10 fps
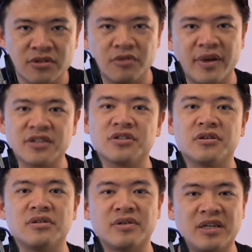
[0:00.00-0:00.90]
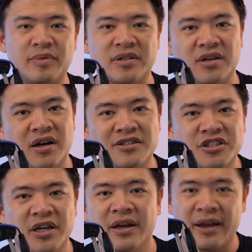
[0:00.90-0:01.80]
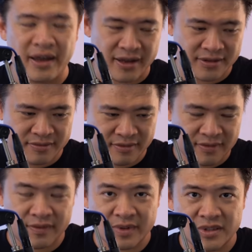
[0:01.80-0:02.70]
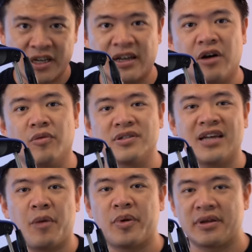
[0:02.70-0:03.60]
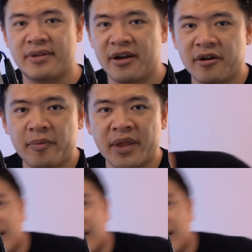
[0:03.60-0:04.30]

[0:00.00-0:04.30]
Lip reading: So make sure you keep in touch and check out what's happening there.